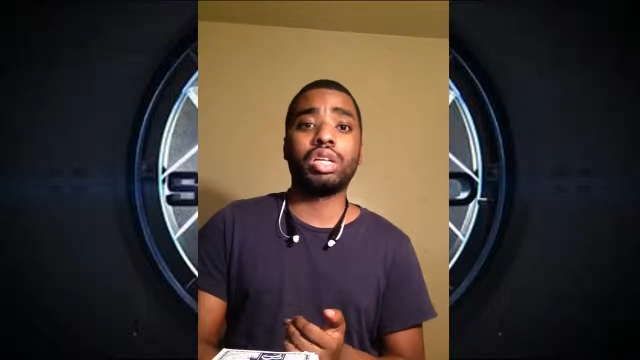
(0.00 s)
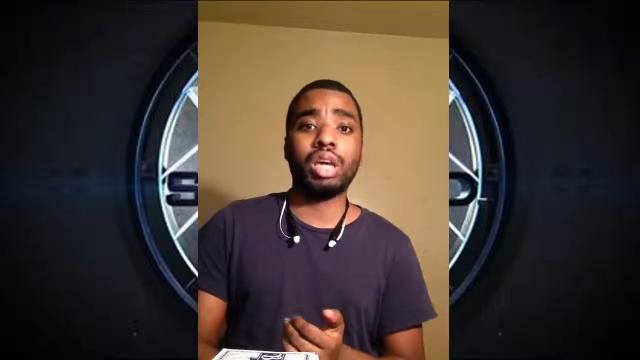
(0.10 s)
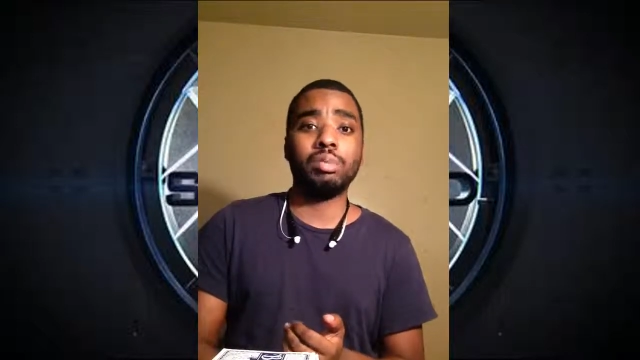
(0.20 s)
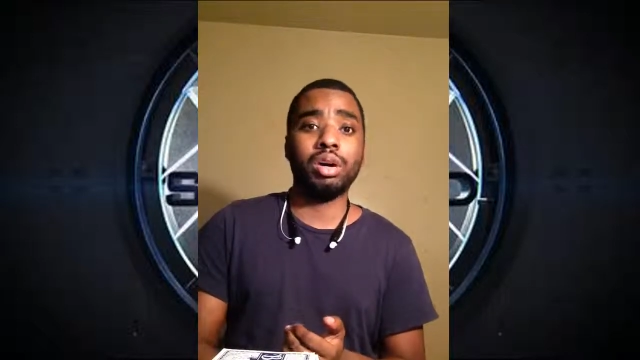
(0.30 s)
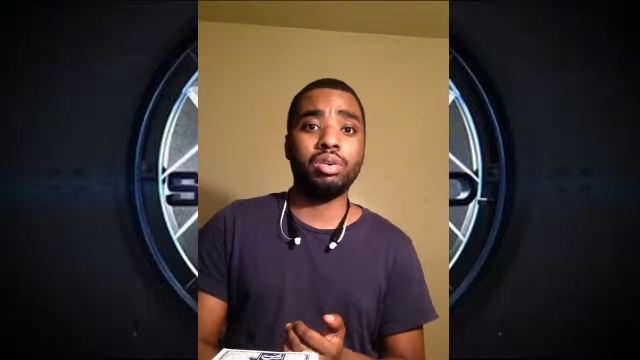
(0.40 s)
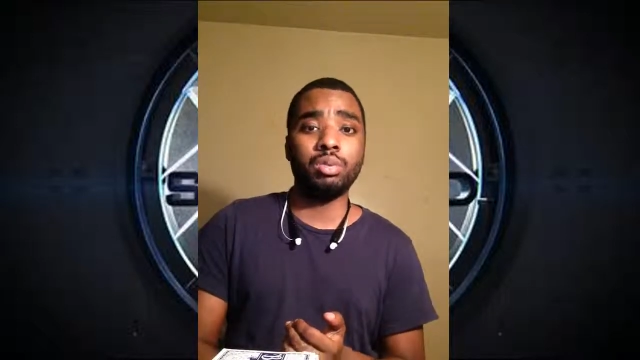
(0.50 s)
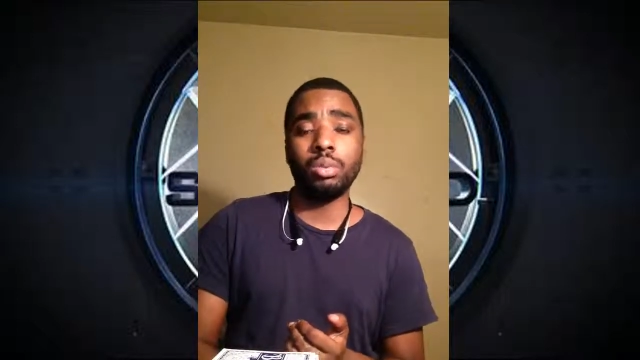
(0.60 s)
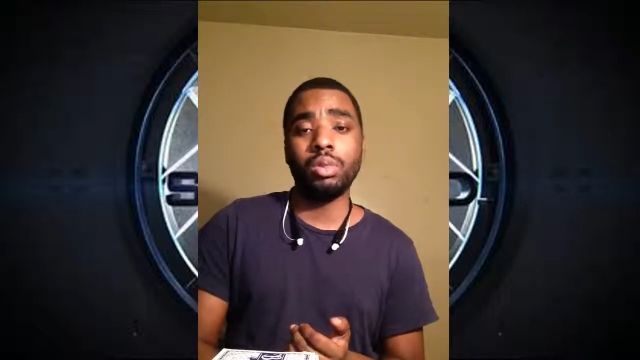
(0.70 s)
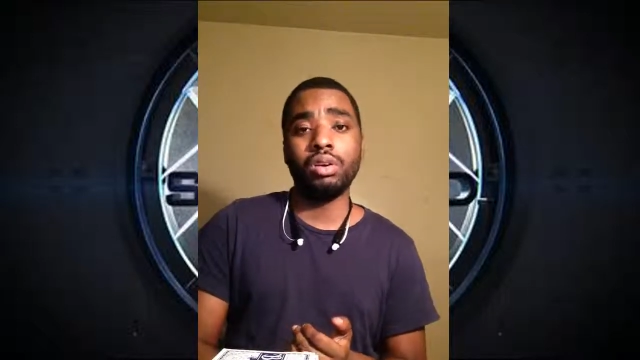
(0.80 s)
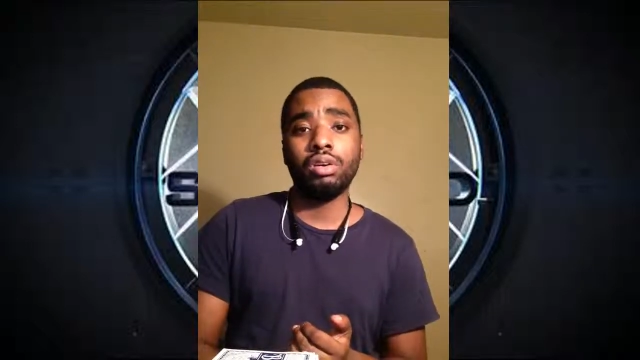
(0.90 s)
came out
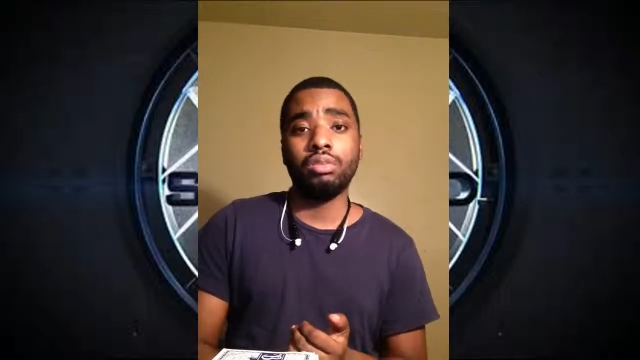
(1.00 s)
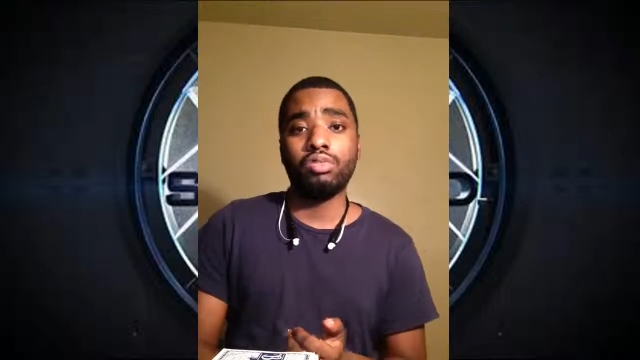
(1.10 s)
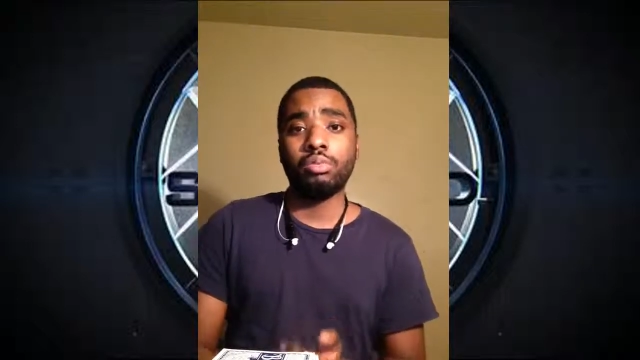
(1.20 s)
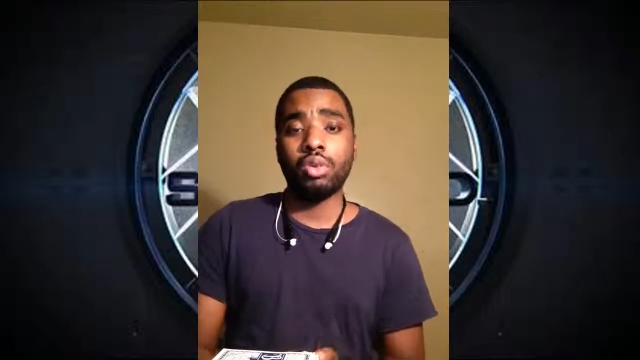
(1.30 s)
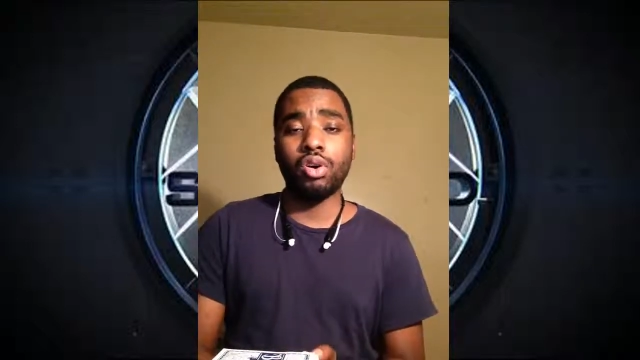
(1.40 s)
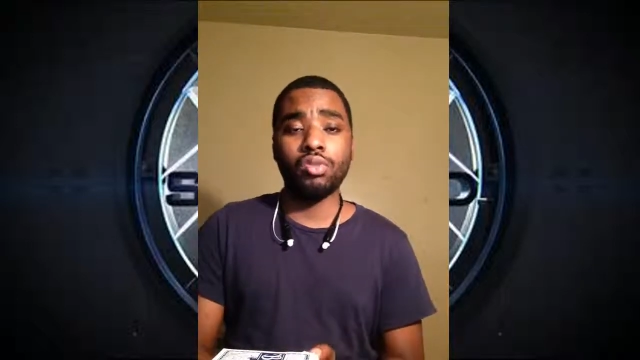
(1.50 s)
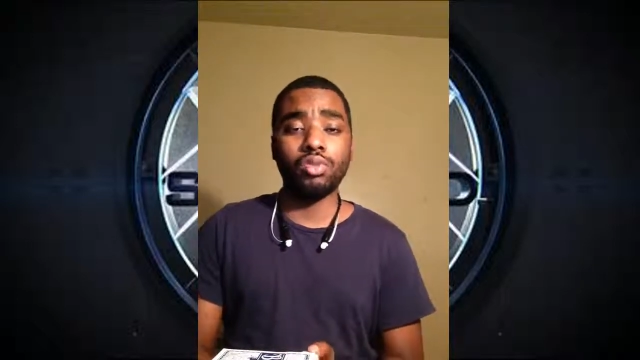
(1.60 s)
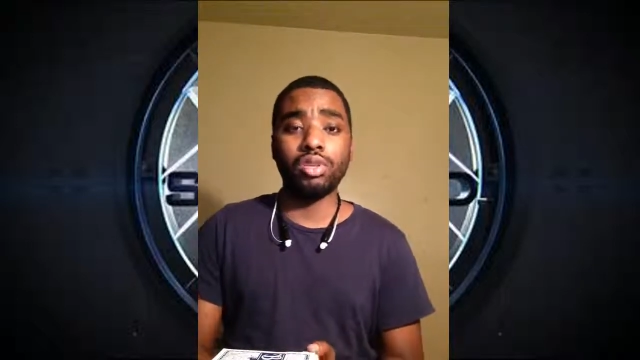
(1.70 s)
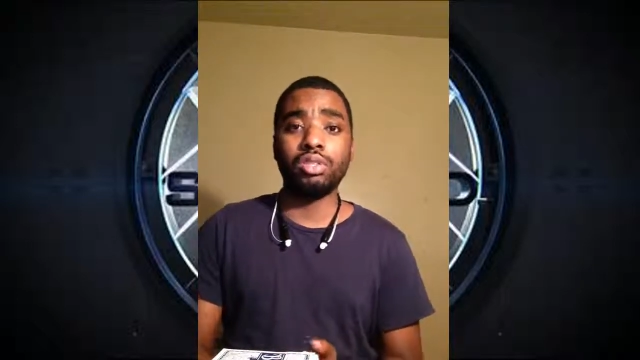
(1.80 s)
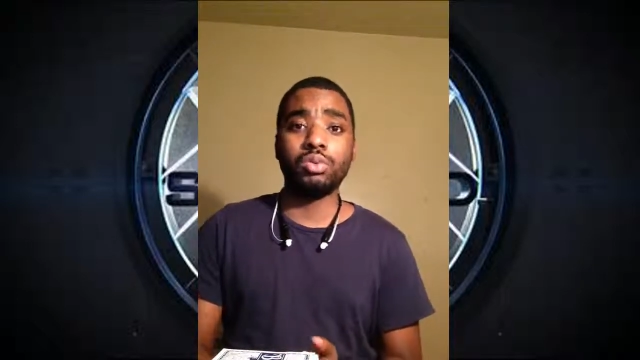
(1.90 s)
from Marvel
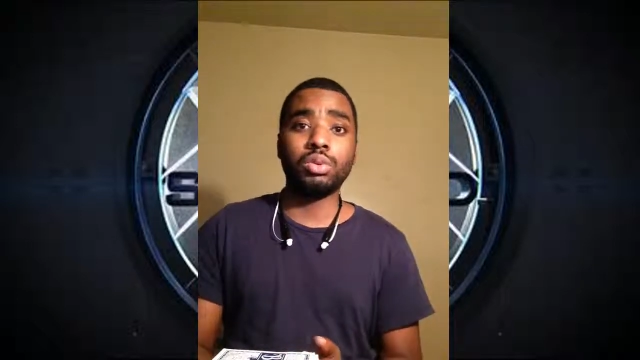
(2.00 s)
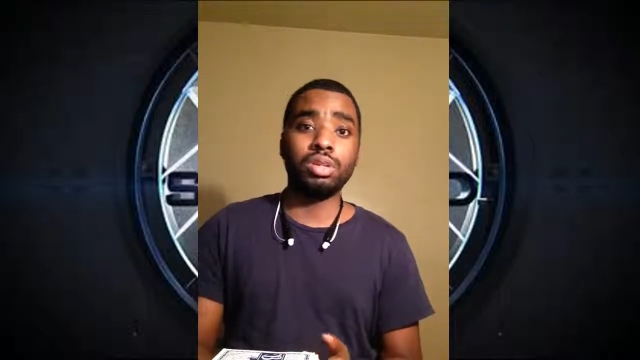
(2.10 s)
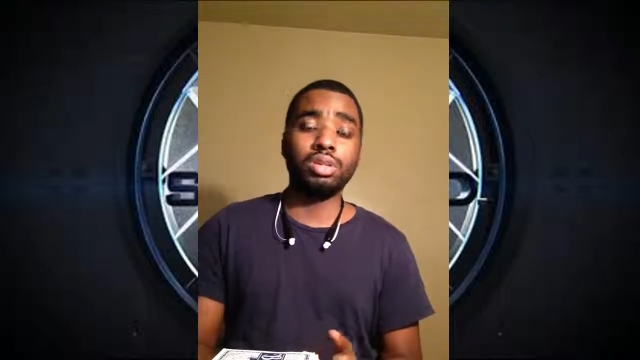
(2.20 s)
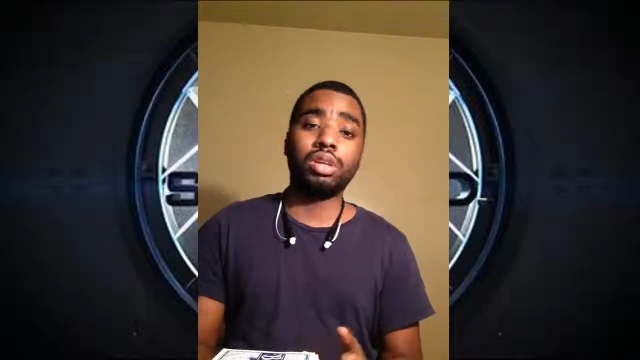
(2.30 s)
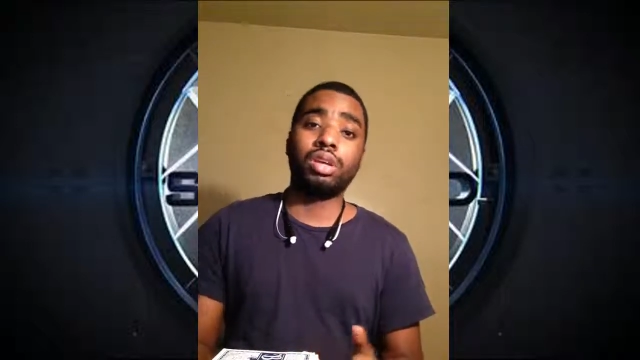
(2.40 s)
this week,